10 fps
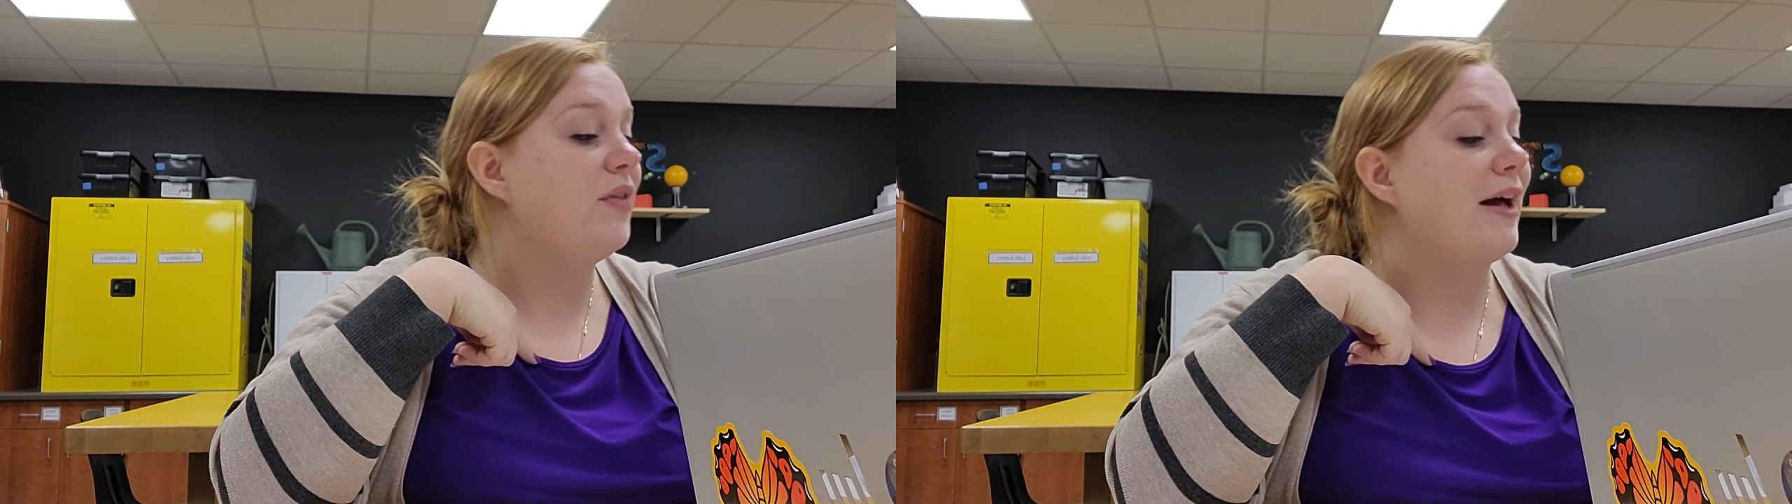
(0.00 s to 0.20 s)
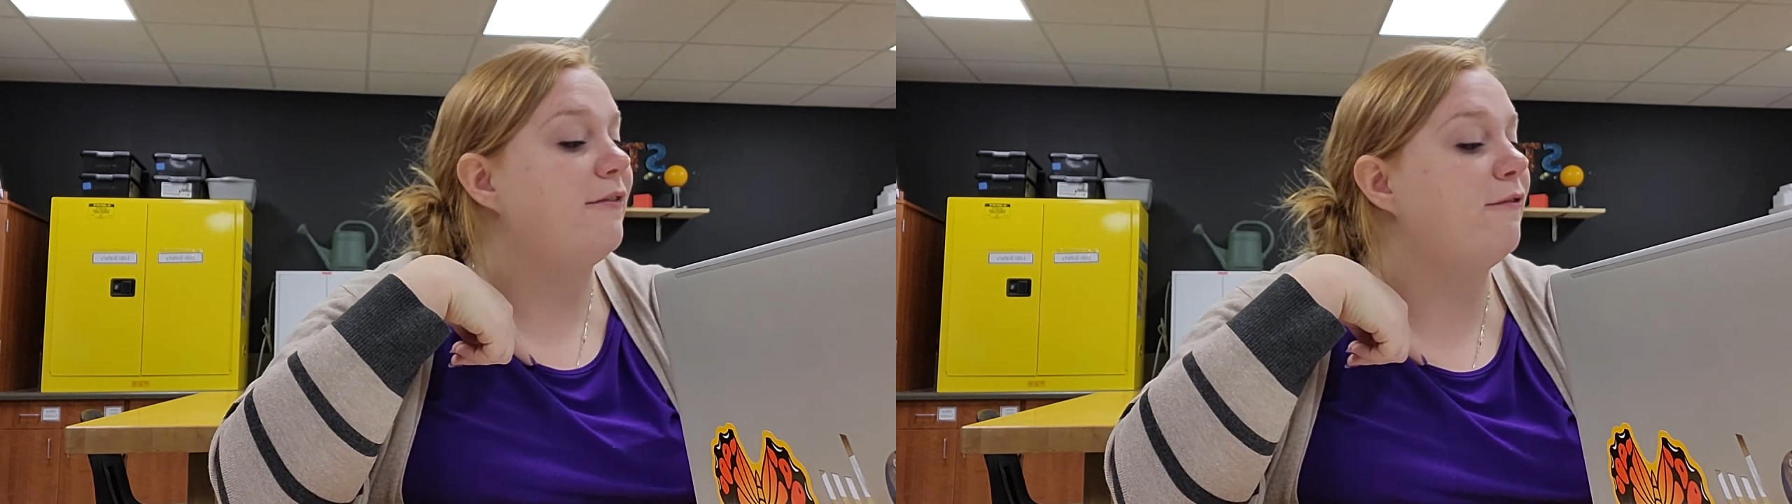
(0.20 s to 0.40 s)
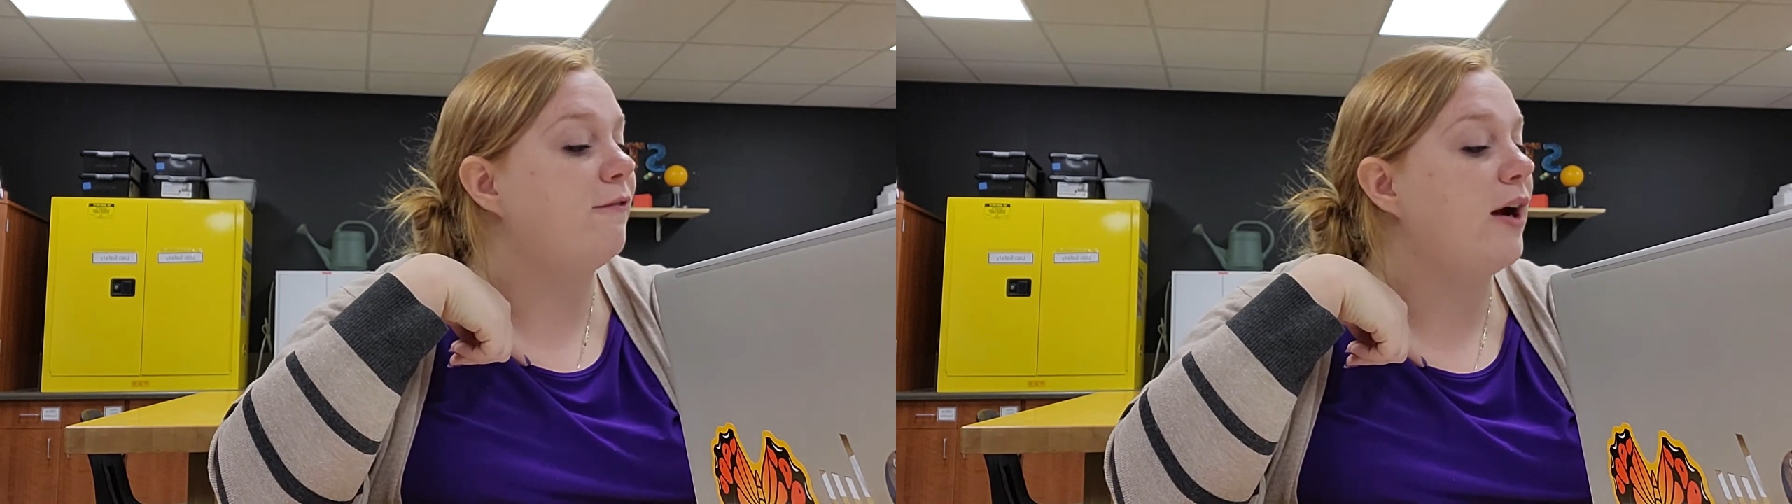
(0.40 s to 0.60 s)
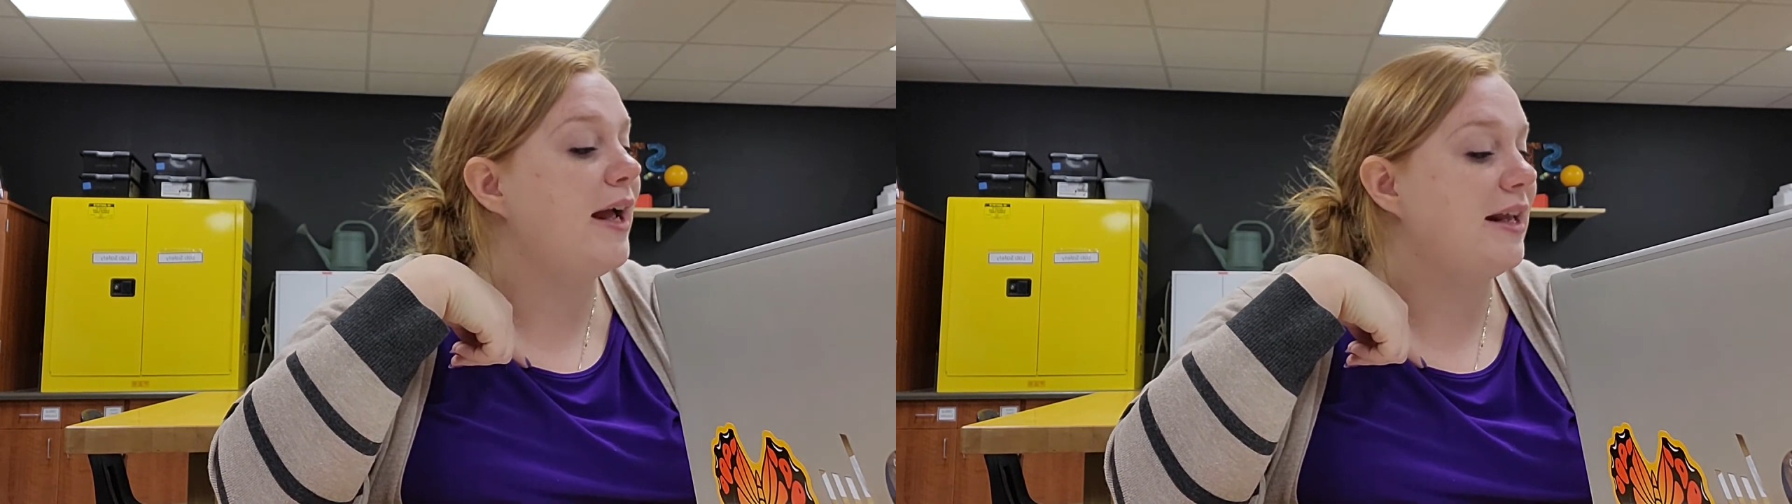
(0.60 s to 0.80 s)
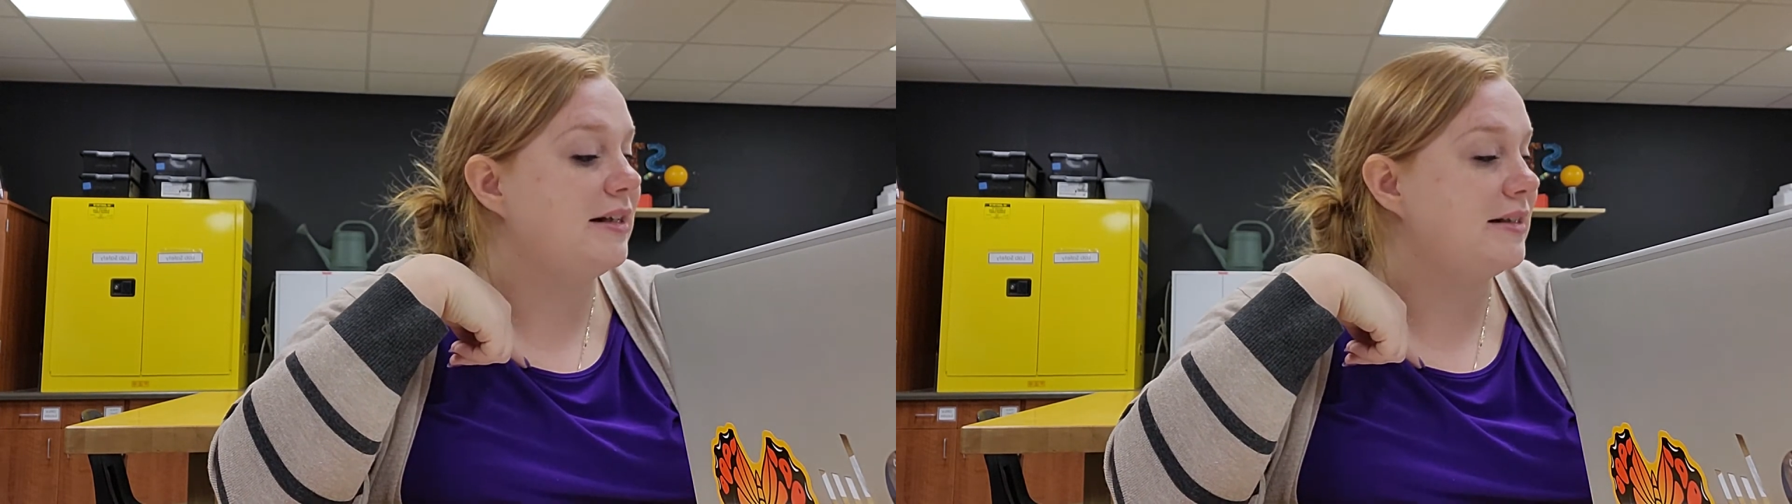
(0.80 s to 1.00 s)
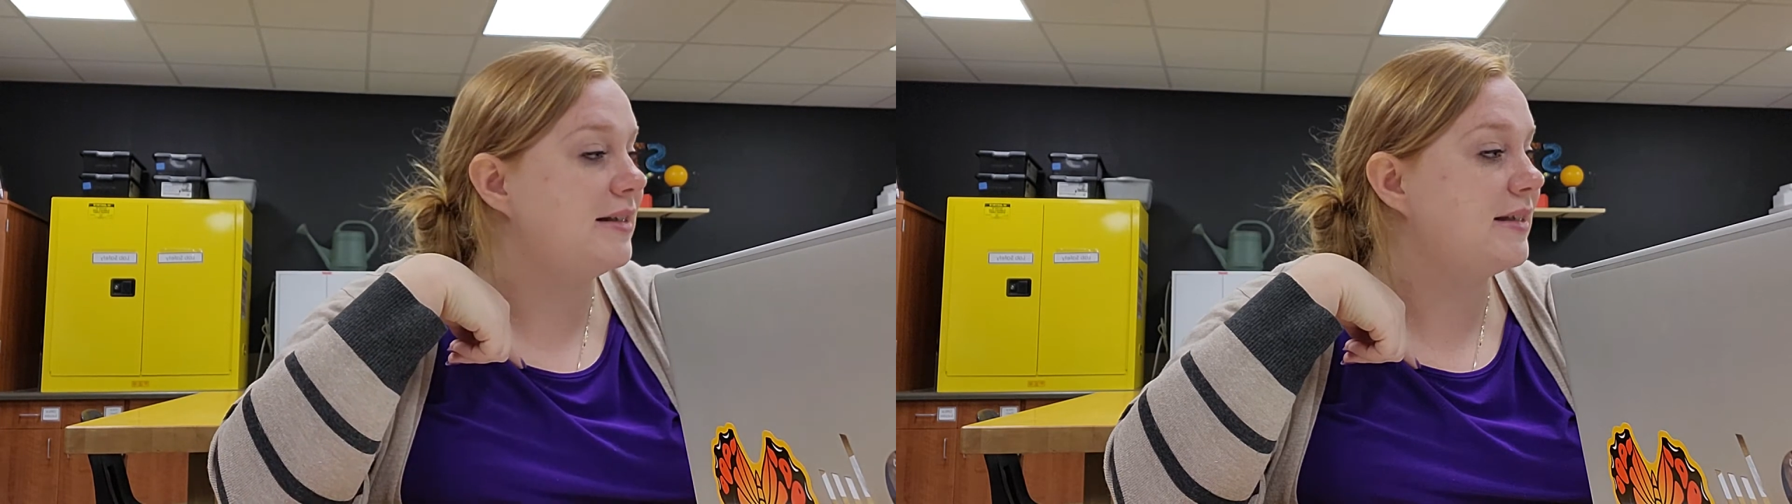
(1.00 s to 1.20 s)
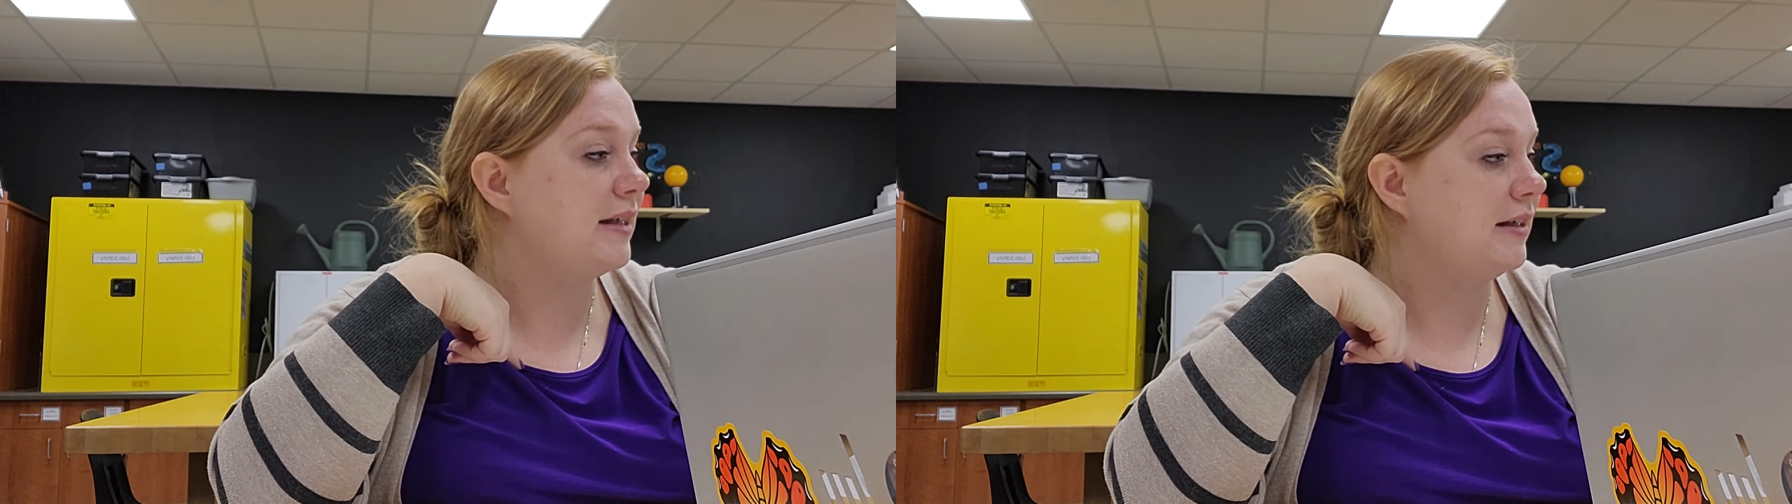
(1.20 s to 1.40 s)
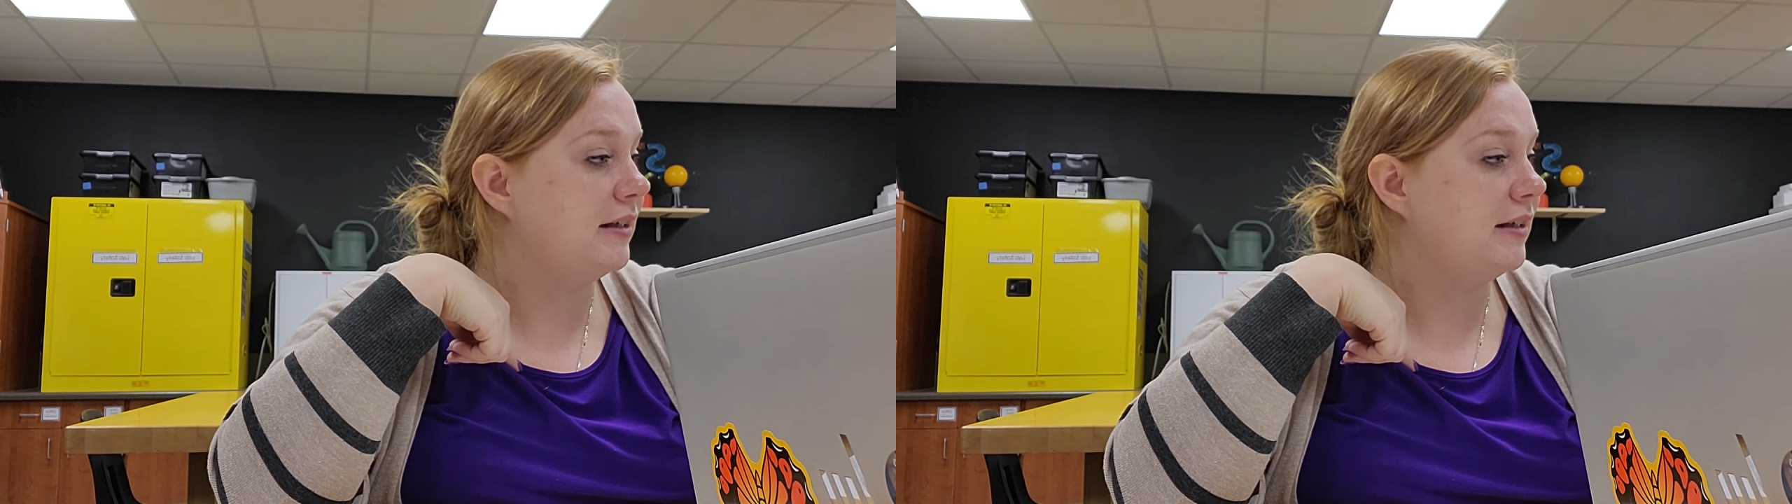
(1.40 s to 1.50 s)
that friends